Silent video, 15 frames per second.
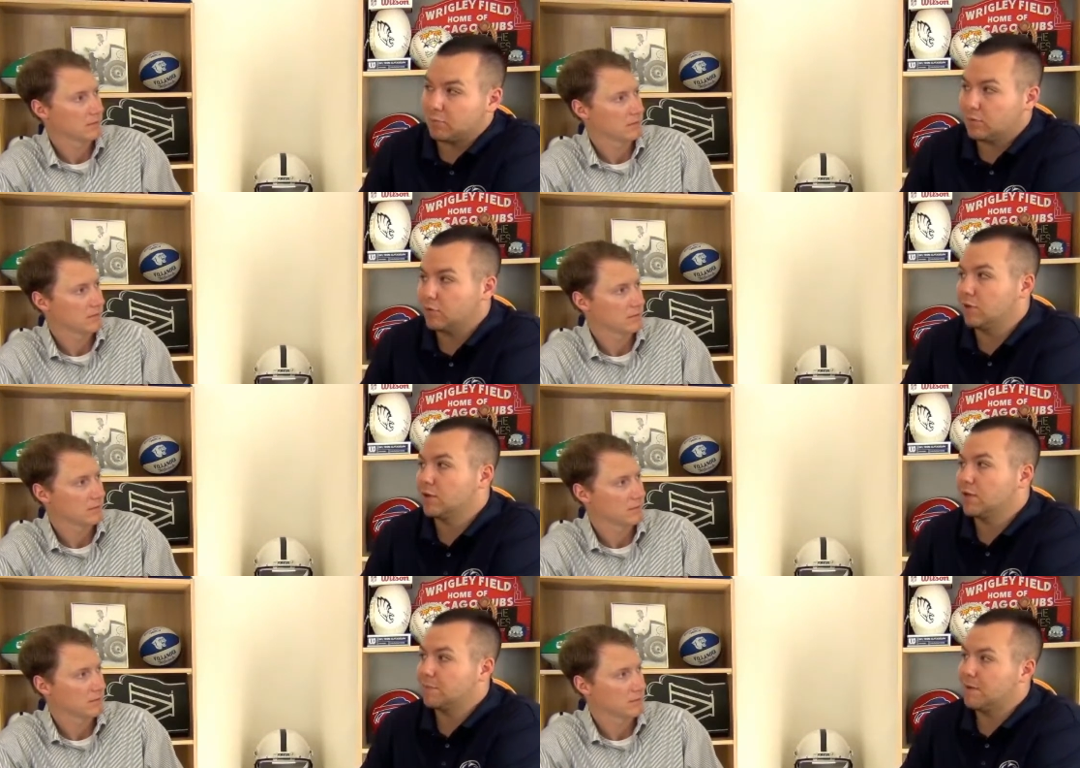Speaker 1: We're
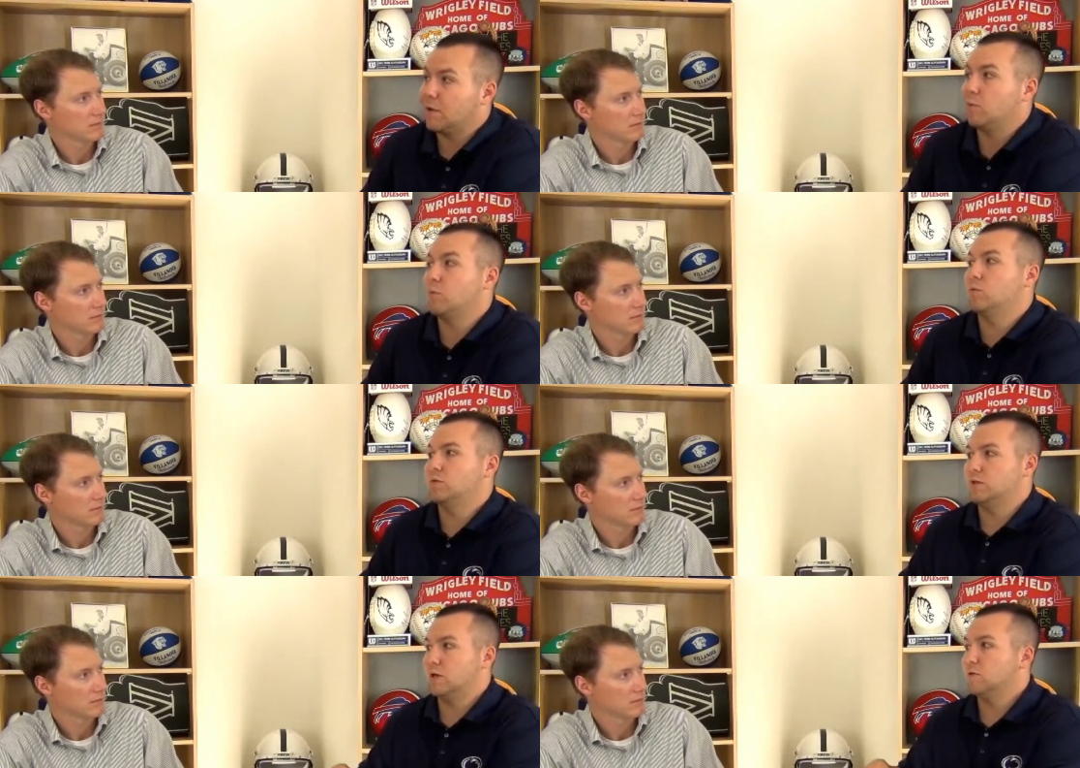talking
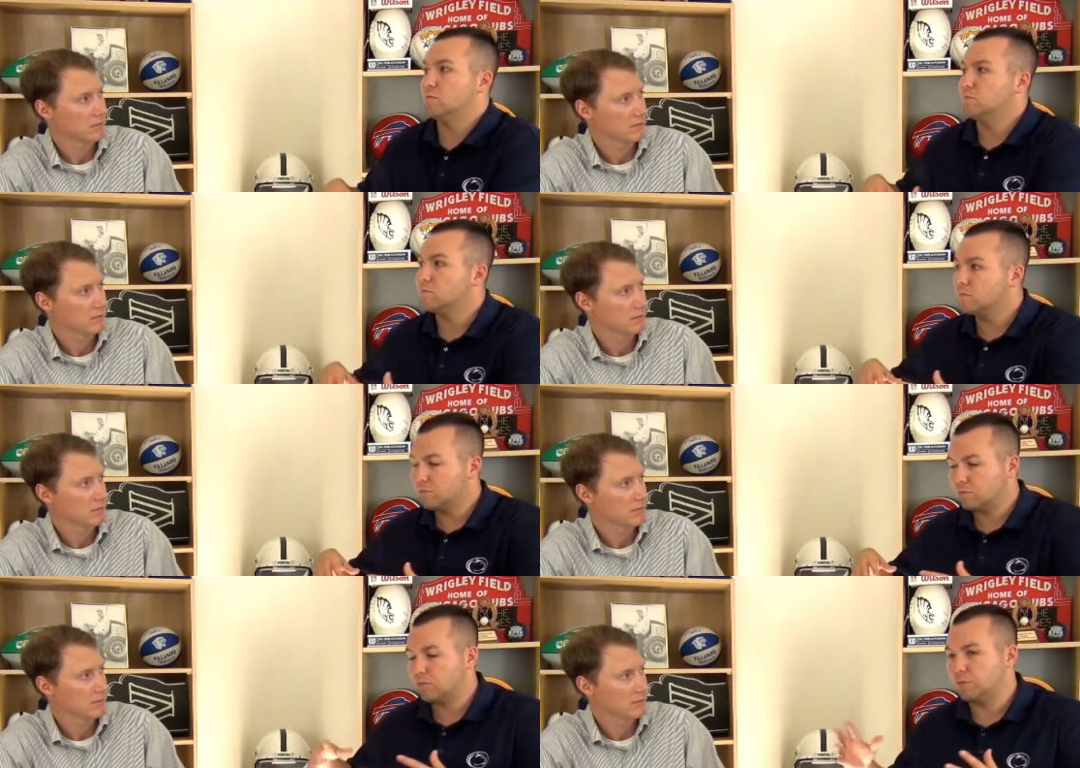about you know
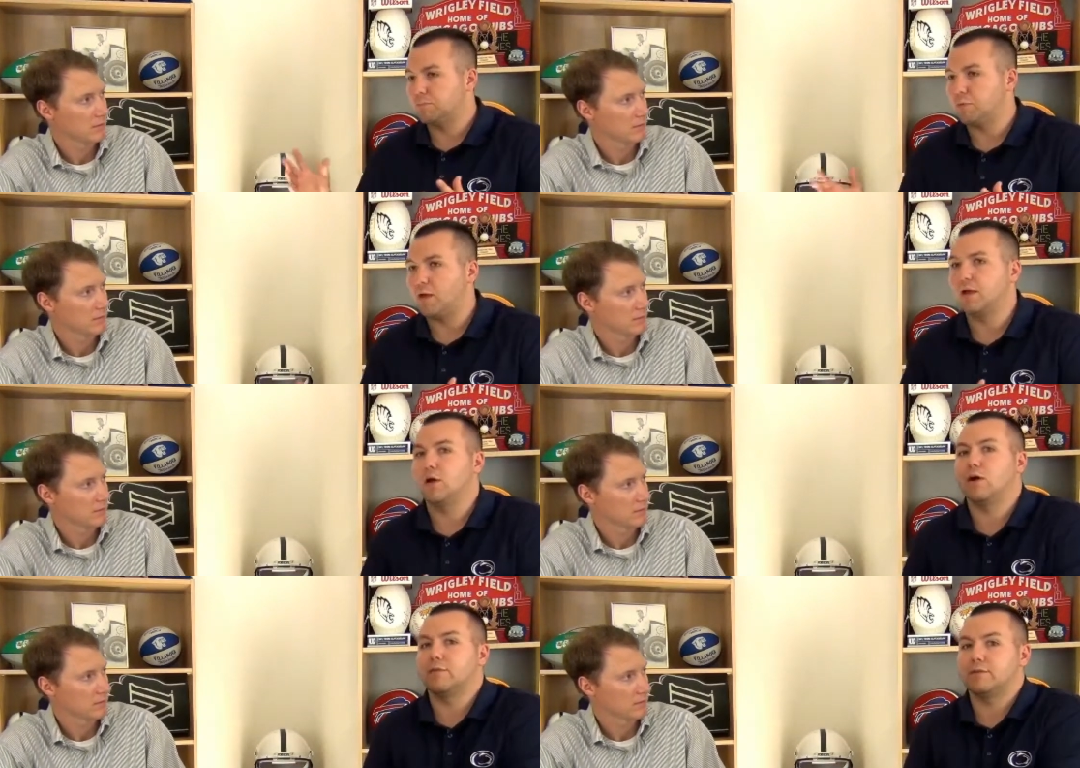the
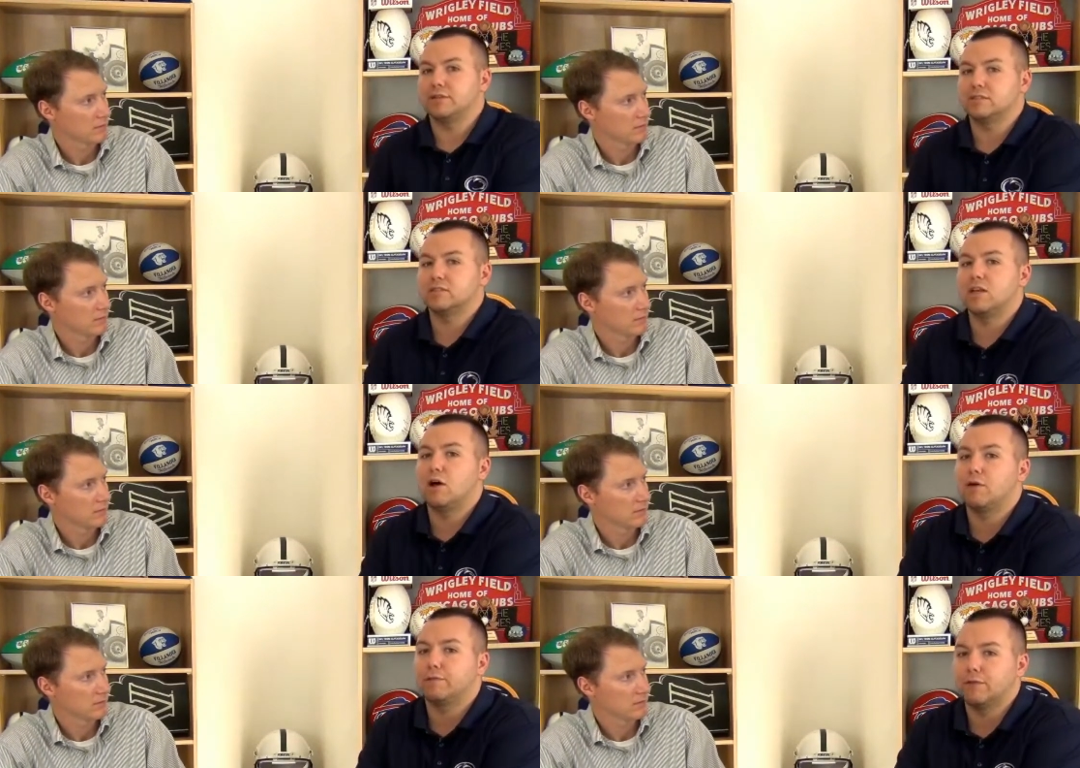playoff
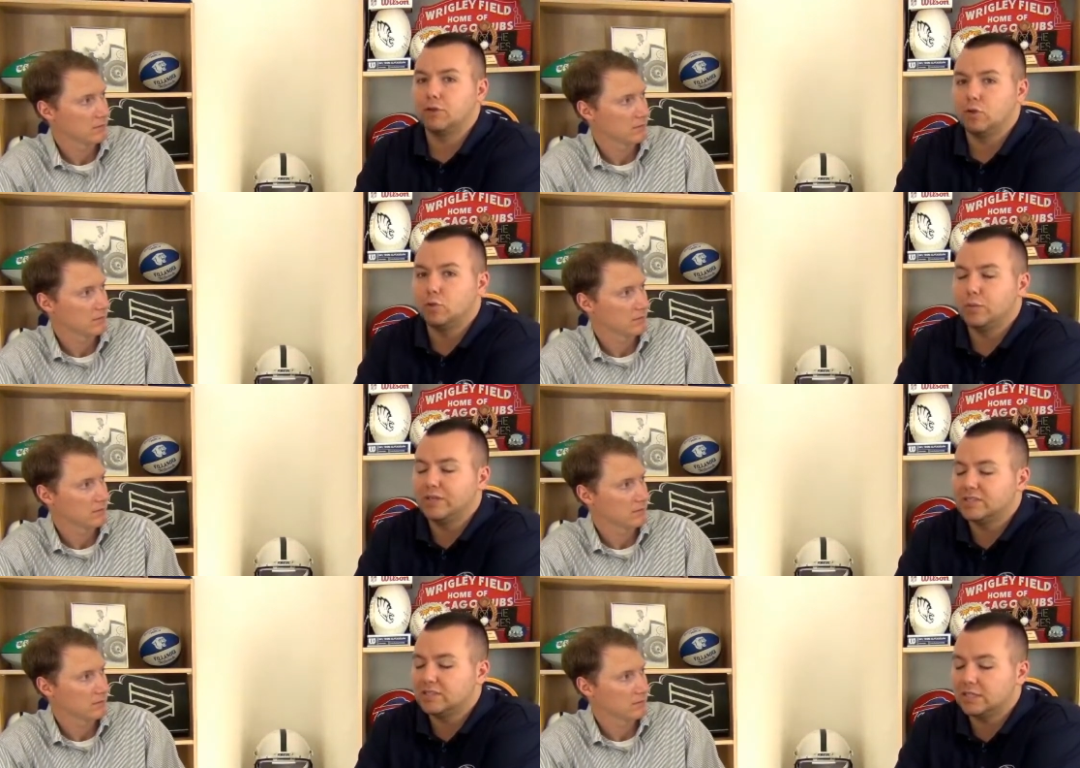itself and who
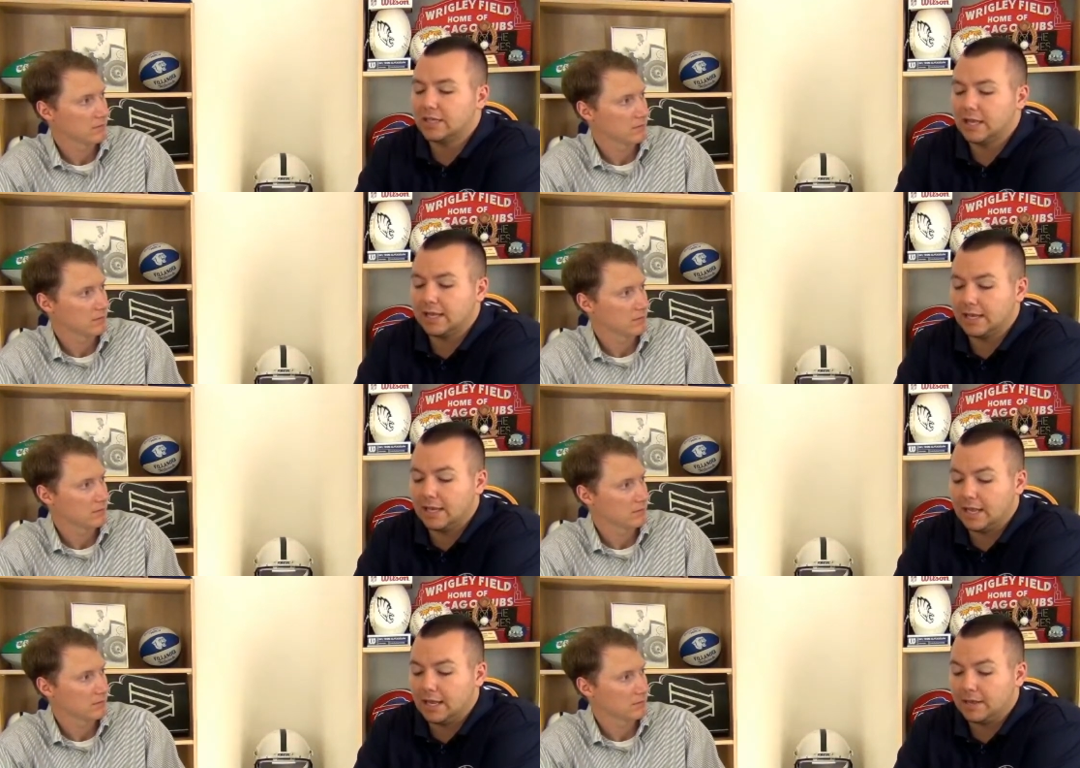we see
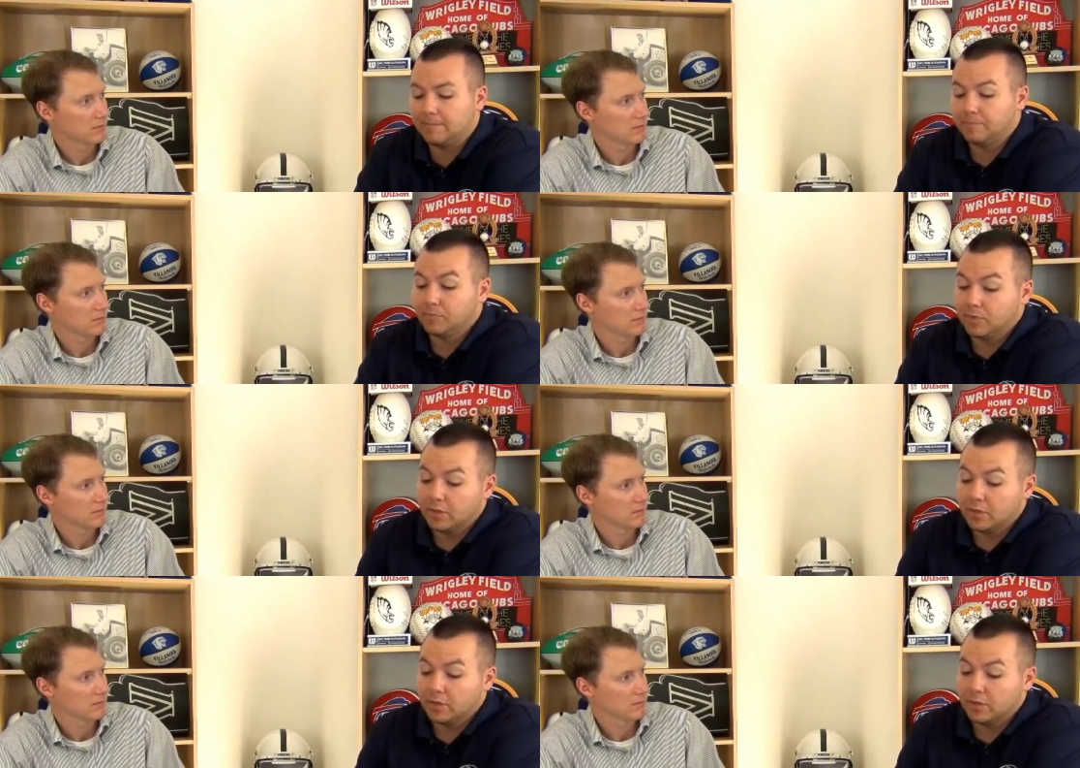getting in.